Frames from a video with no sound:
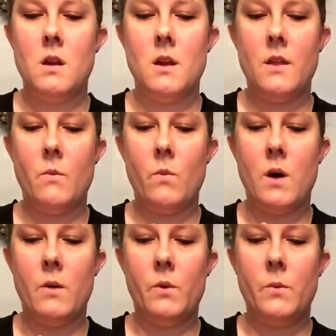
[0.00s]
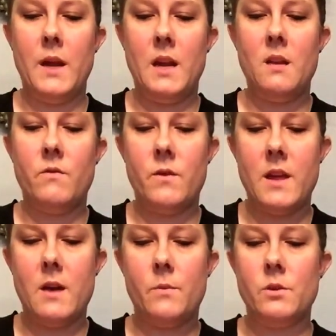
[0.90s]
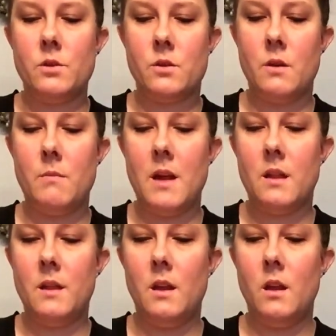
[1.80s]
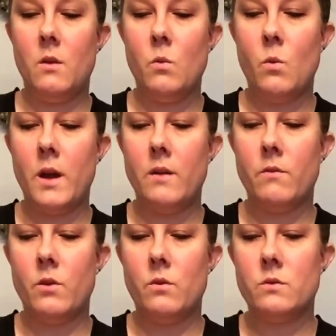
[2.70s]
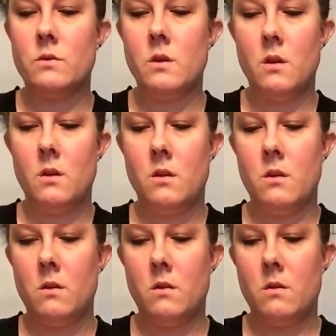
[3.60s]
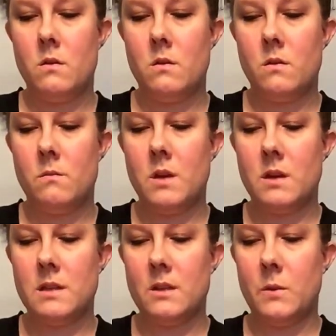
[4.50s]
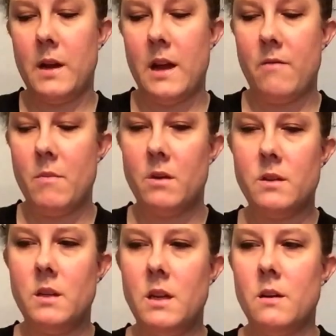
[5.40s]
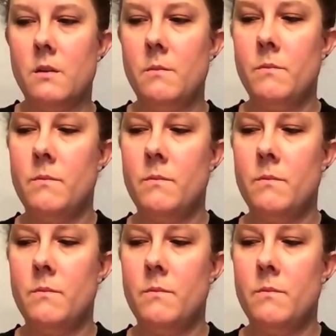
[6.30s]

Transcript: and then while we're waiting for that, we're just gonna make the white rose because that's what I have melted here.